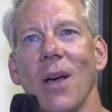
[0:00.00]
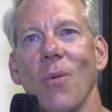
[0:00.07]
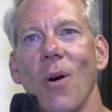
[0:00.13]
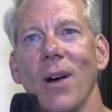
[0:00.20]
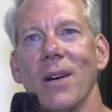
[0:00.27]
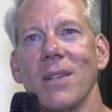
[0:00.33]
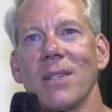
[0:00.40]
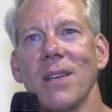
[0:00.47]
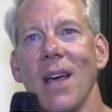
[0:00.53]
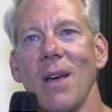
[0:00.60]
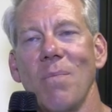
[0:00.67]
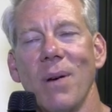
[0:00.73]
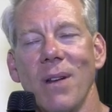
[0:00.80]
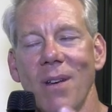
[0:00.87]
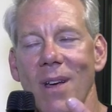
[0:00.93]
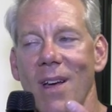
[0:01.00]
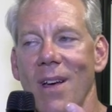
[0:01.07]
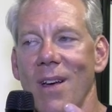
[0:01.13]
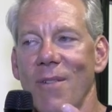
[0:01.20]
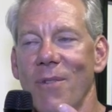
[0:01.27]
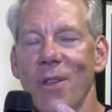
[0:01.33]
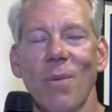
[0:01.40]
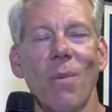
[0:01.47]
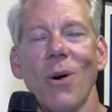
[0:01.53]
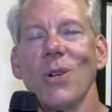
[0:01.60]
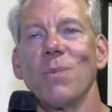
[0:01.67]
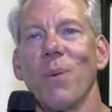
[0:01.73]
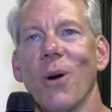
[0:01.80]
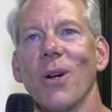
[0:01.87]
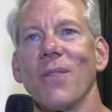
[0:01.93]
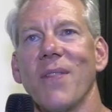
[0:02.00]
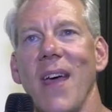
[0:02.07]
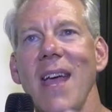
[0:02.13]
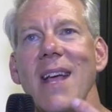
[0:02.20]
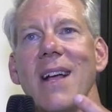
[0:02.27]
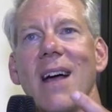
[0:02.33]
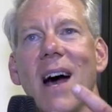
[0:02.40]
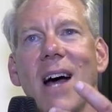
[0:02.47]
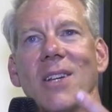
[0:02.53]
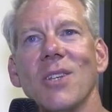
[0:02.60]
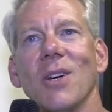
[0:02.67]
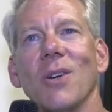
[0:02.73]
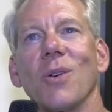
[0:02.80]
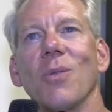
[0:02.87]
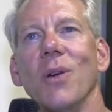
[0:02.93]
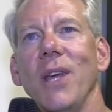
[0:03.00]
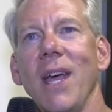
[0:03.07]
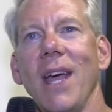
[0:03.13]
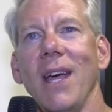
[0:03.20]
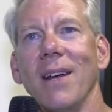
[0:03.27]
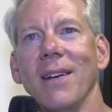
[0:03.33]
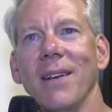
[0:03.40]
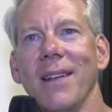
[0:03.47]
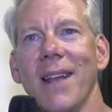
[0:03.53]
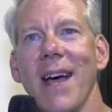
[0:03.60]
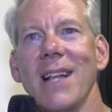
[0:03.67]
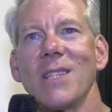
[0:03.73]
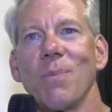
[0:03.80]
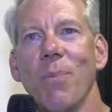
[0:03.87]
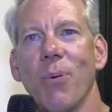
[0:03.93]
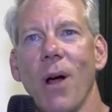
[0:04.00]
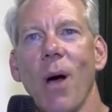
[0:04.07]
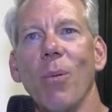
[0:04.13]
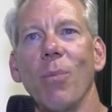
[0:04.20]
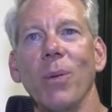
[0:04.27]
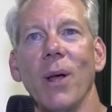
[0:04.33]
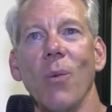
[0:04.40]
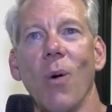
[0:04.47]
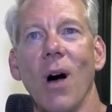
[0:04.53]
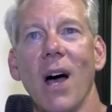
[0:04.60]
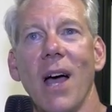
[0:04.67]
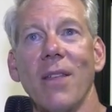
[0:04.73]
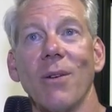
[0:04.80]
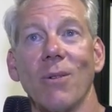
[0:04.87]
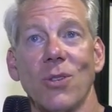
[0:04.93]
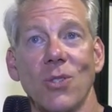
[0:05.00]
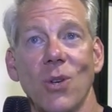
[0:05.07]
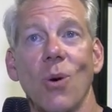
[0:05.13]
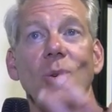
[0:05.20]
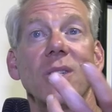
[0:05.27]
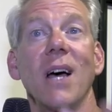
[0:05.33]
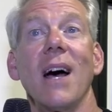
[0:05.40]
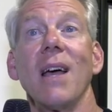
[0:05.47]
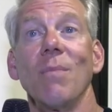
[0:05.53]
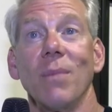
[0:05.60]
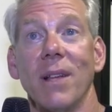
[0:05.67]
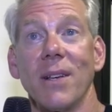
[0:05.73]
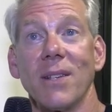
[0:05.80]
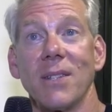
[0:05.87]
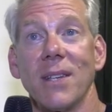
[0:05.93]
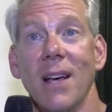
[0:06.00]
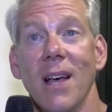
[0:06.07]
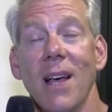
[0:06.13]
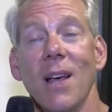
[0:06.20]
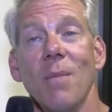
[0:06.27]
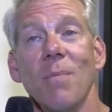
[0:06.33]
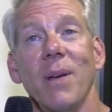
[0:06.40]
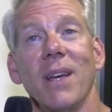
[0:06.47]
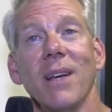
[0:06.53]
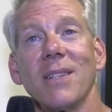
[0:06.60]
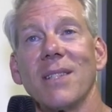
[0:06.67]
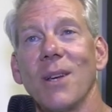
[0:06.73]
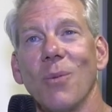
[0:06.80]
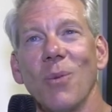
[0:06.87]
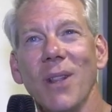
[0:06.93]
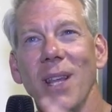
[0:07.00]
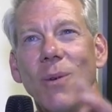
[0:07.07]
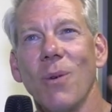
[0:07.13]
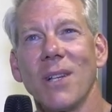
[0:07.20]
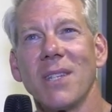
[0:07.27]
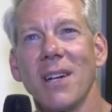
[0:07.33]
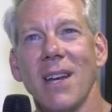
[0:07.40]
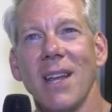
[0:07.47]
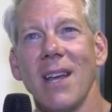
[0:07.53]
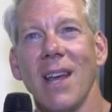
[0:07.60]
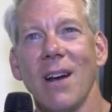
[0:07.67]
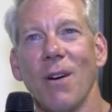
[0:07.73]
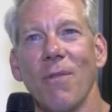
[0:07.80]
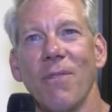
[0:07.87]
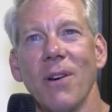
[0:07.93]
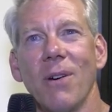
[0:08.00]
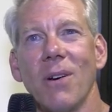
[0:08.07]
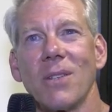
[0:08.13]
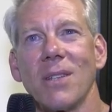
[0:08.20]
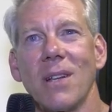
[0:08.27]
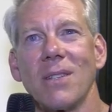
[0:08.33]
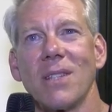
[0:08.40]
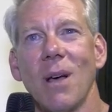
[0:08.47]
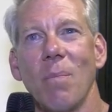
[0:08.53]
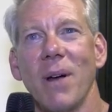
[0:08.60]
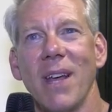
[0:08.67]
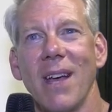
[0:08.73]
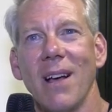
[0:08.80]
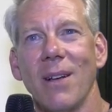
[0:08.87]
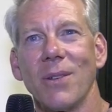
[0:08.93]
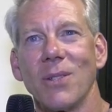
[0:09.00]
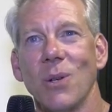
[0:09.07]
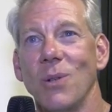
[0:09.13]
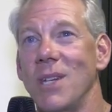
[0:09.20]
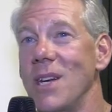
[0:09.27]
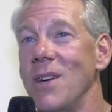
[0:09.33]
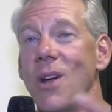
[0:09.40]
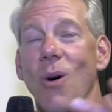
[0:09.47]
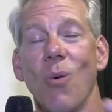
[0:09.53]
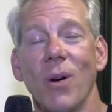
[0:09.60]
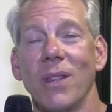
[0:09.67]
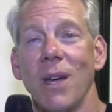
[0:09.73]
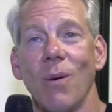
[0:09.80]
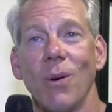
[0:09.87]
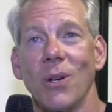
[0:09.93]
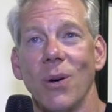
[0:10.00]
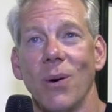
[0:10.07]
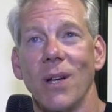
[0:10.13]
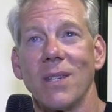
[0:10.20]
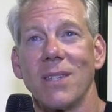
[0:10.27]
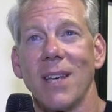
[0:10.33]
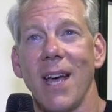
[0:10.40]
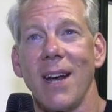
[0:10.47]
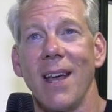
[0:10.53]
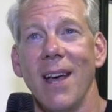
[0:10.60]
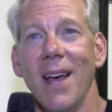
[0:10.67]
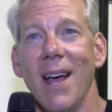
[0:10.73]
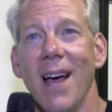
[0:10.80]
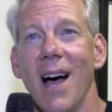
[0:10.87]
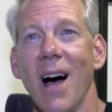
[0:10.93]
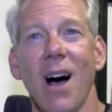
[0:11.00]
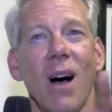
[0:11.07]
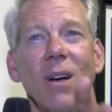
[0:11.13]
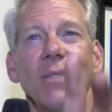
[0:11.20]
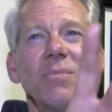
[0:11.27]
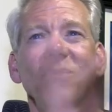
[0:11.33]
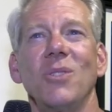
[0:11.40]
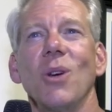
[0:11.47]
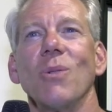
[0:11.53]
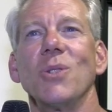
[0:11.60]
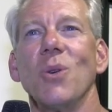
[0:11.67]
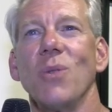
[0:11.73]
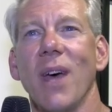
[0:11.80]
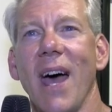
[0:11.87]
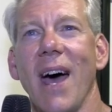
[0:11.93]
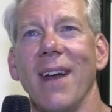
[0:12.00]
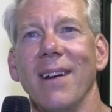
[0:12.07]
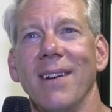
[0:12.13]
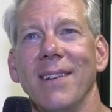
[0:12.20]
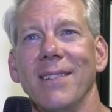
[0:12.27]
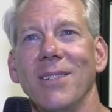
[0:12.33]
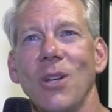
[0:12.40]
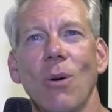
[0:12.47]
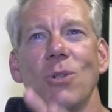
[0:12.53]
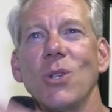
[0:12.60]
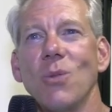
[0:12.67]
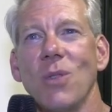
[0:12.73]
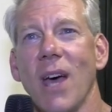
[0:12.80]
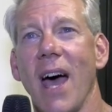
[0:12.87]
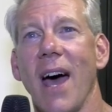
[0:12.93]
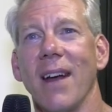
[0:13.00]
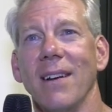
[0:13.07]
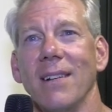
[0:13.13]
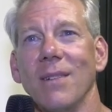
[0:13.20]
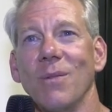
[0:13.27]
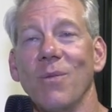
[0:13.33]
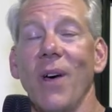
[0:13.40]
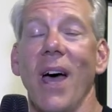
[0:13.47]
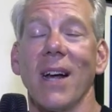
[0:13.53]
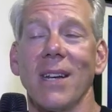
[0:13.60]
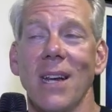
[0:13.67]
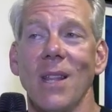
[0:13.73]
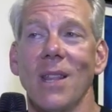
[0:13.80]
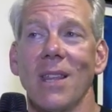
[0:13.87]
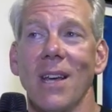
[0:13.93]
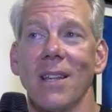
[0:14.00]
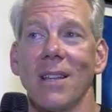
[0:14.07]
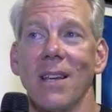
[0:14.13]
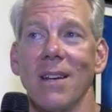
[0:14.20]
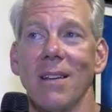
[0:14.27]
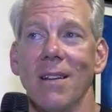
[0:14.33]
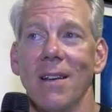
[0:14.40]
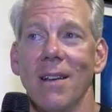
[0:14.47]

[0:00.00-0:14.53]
they wanted to say, but for the most part, they got to create, and that's probably why they're so timeless, because there really wasn't any interference on somebody else who didn't know what they were doing saying, "Oh, don't do that, don't do that." In fact, anything that,